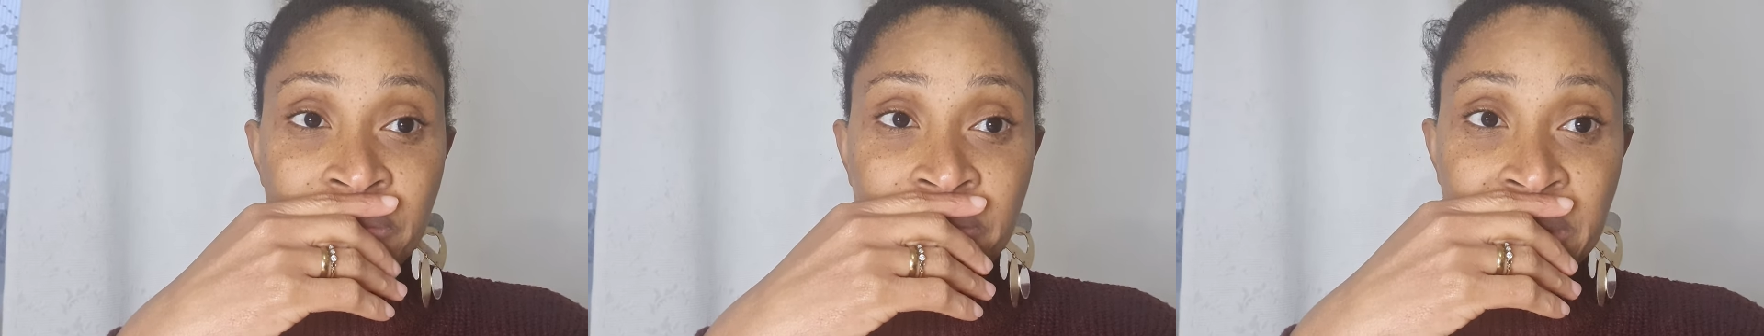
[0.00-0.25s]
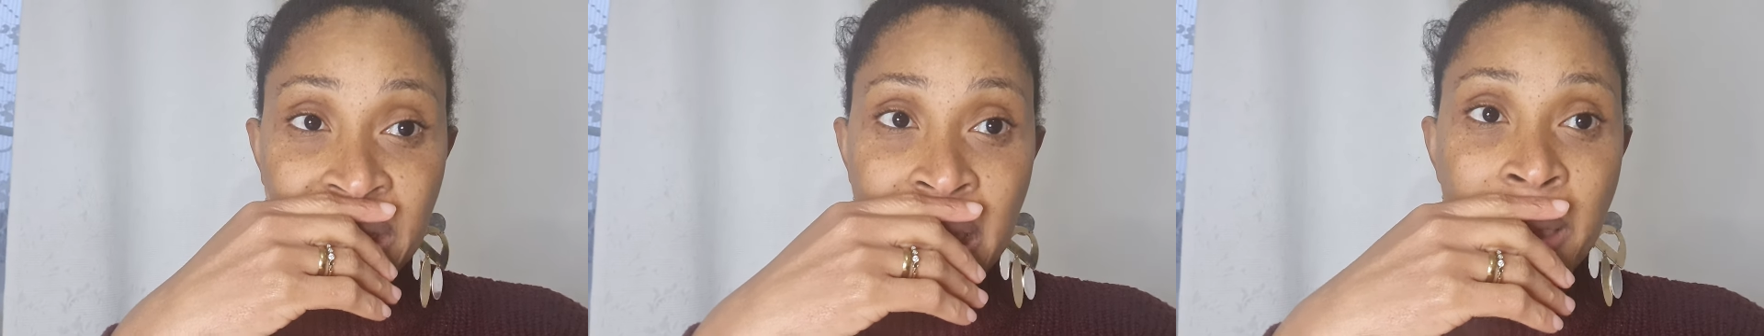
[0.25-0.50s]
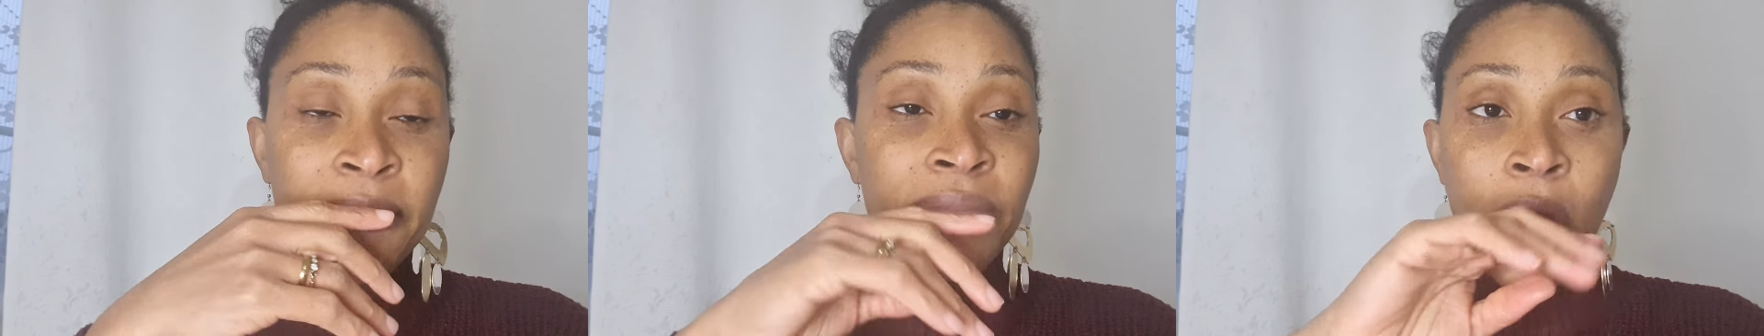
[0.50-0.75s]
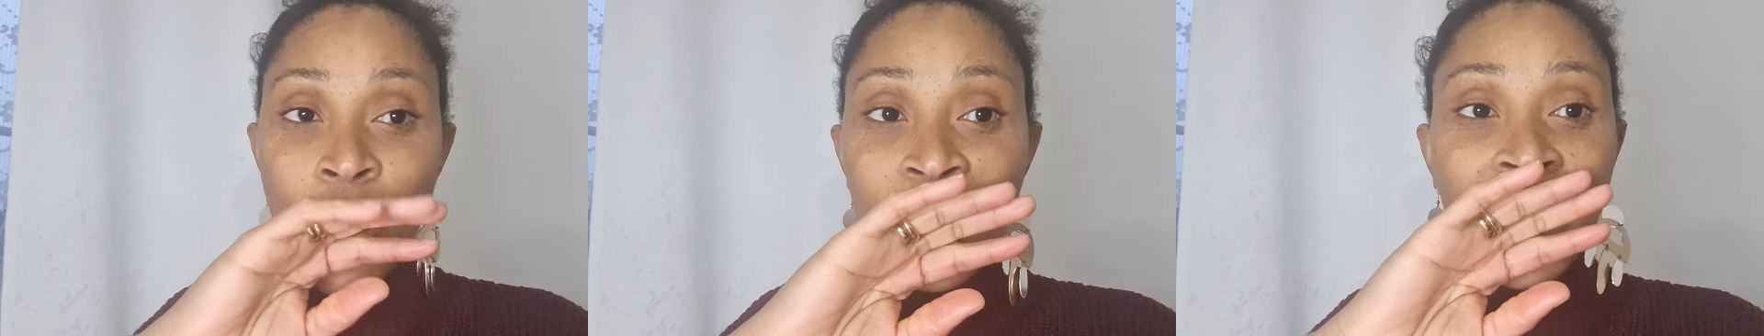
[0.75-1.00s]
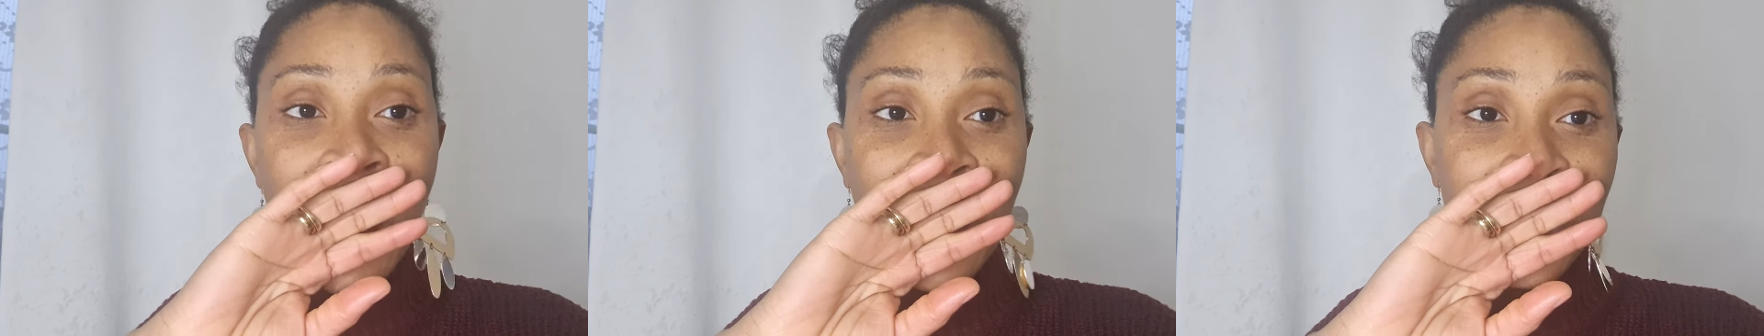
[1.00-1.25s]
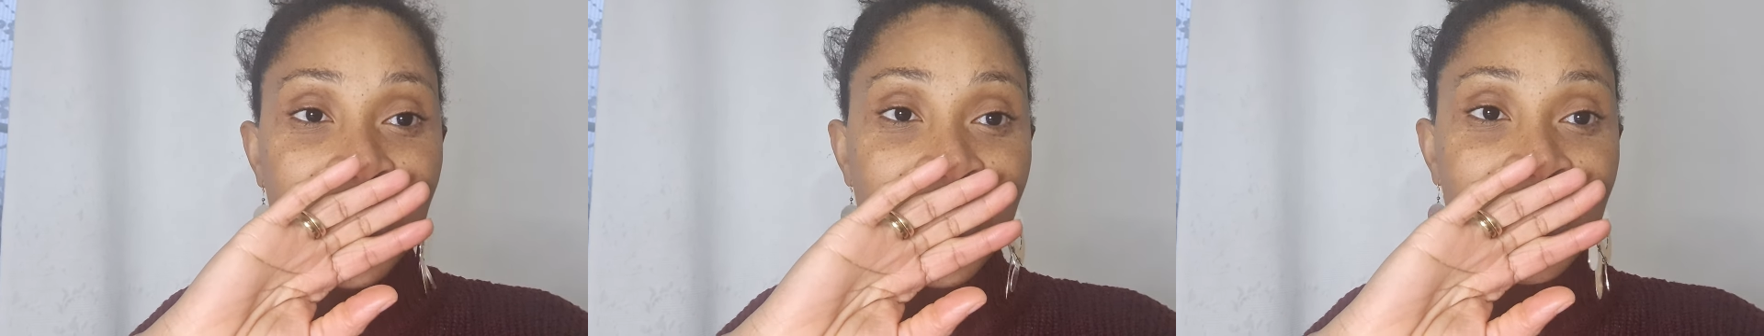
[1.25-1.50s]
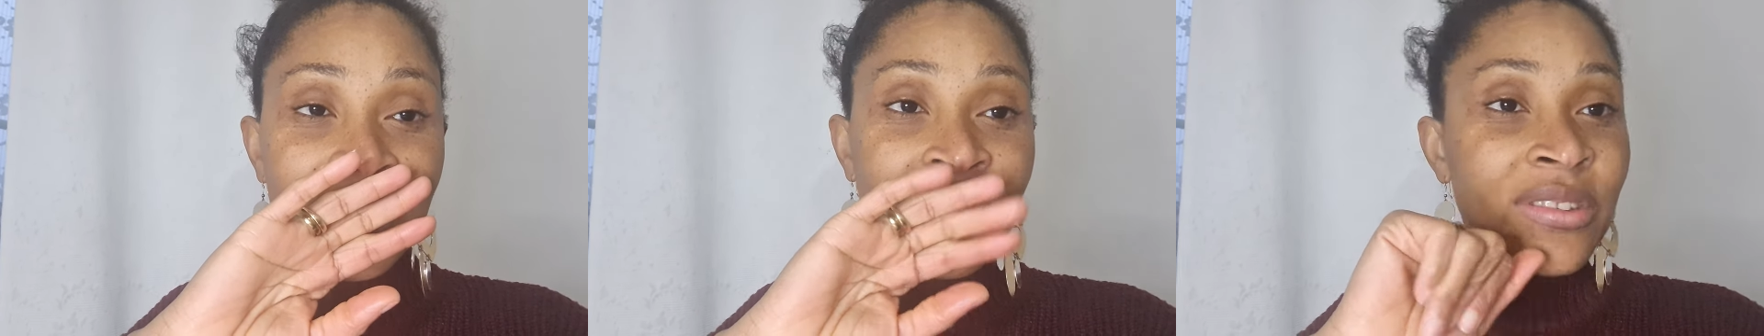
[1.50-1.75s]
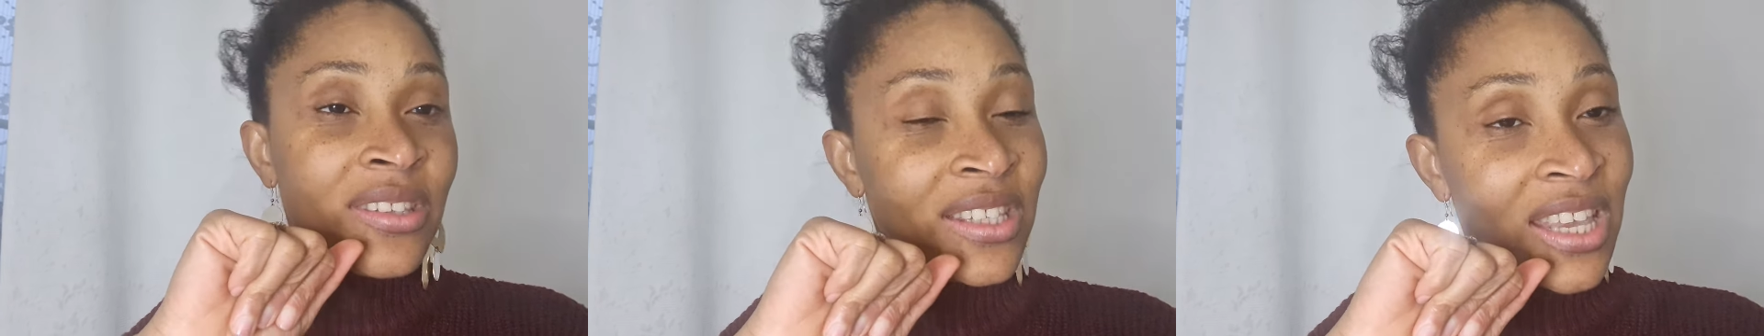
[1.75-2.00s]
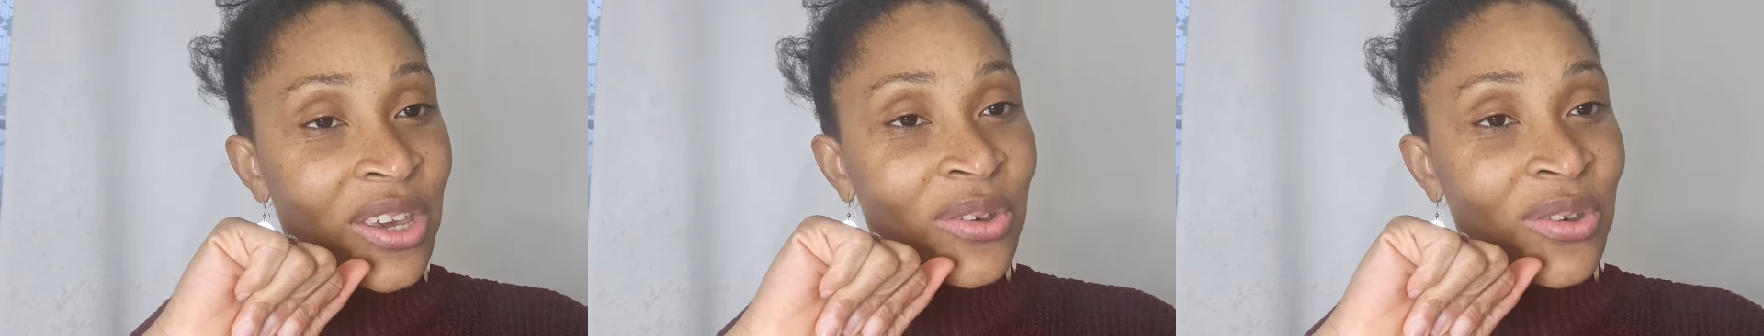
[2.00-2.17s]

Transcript: p.m i'll be live see you